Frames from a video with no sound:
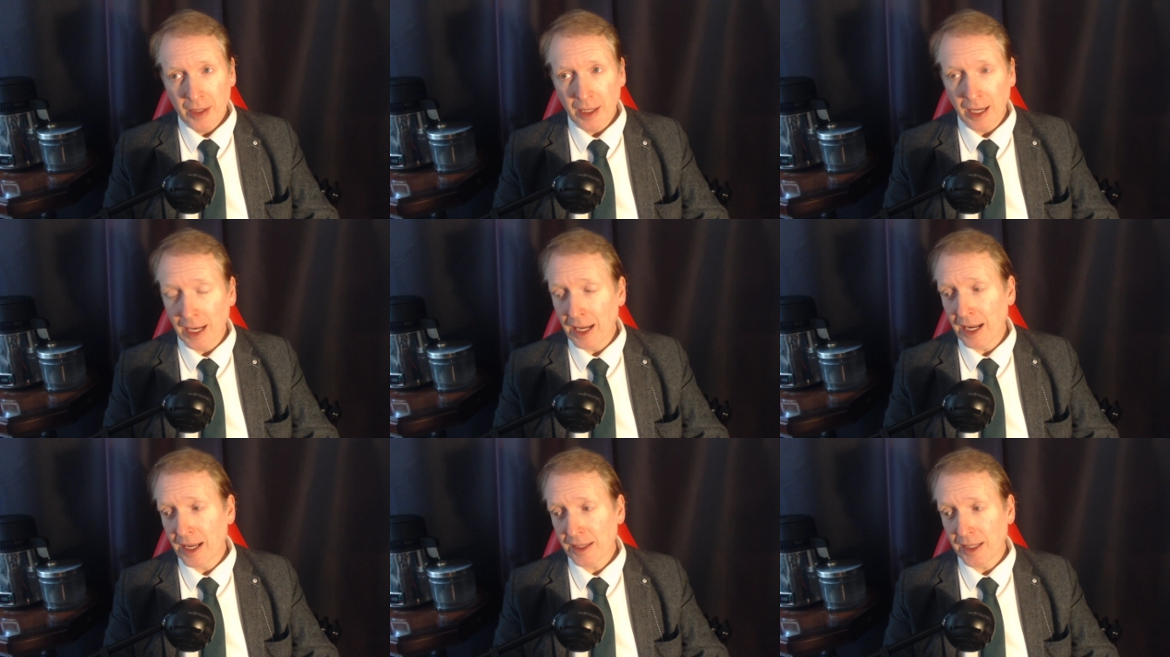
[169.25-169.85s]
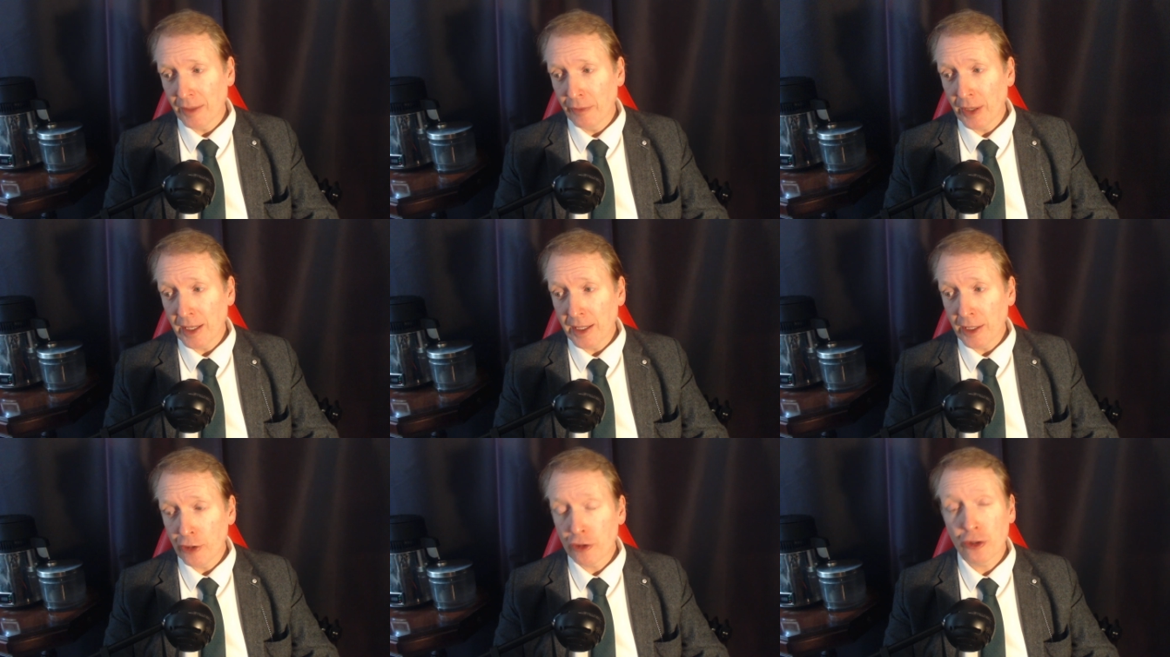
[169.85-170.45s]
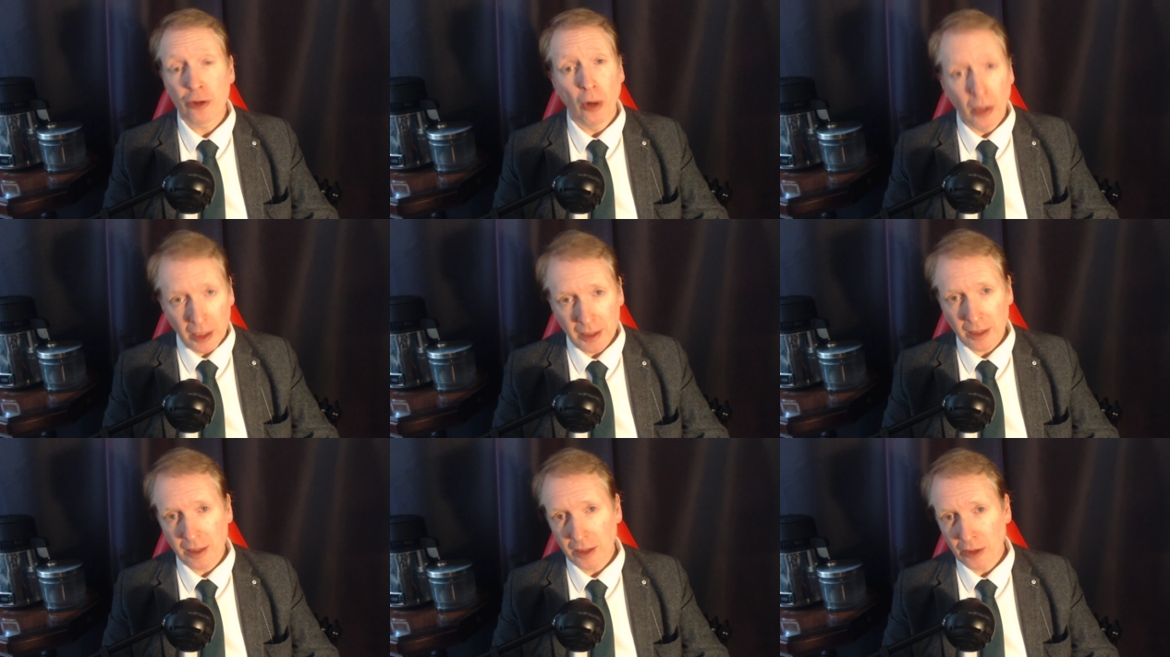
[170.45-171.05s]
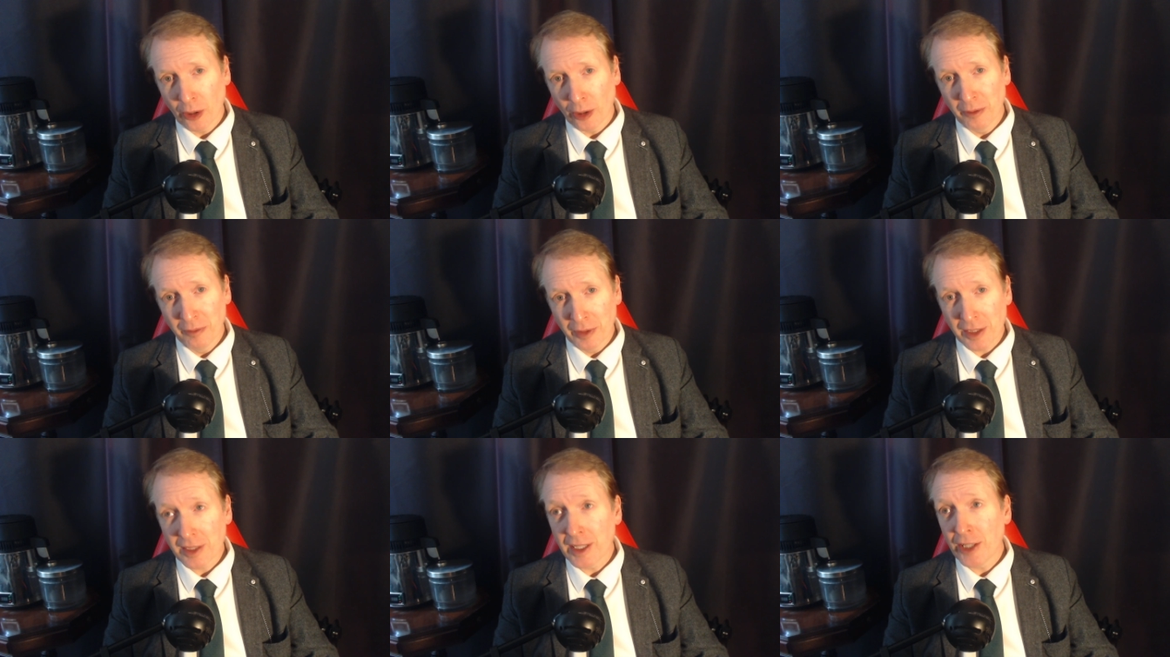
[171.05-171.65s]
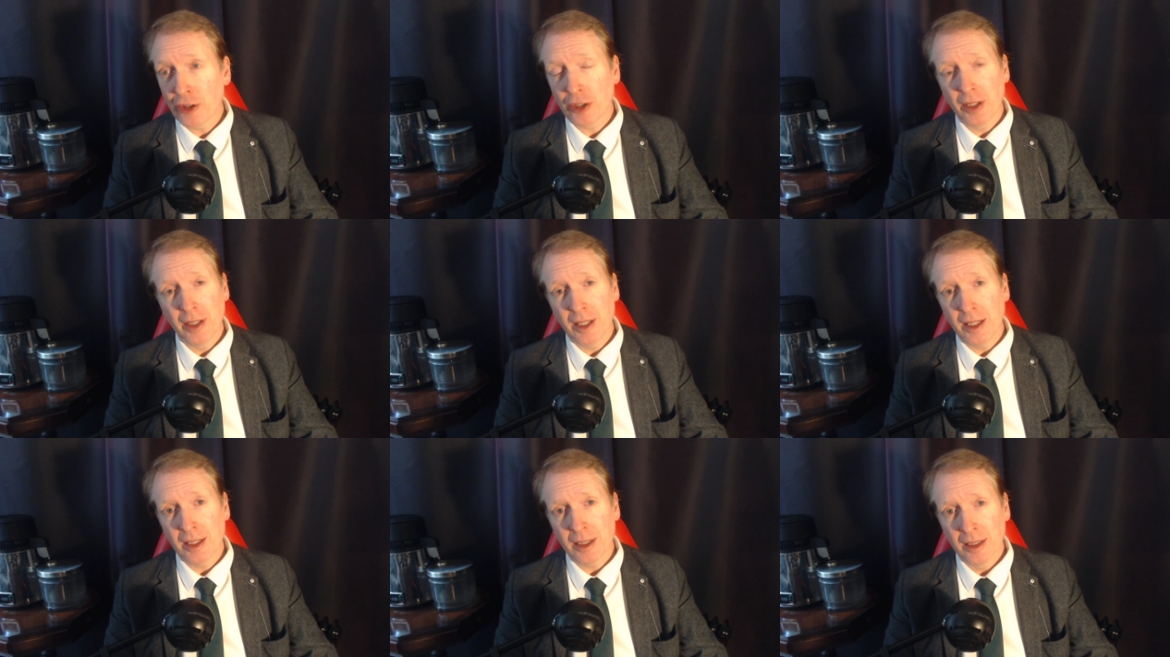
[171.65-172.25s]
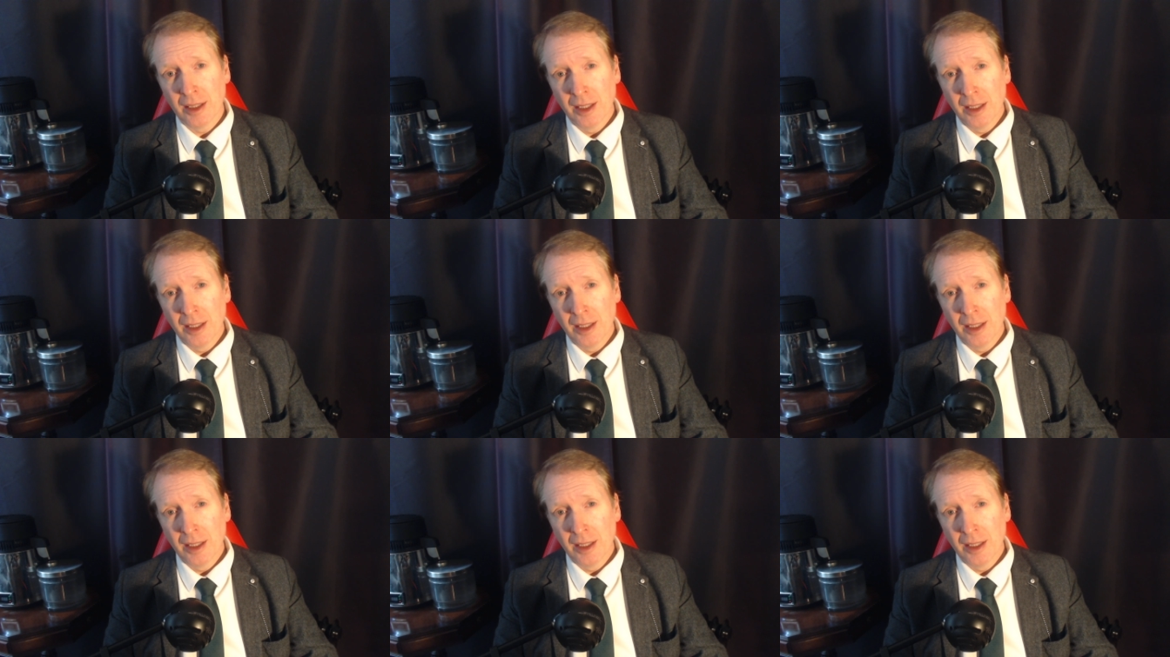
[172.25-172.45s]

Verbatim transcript: I had a very short conversation there.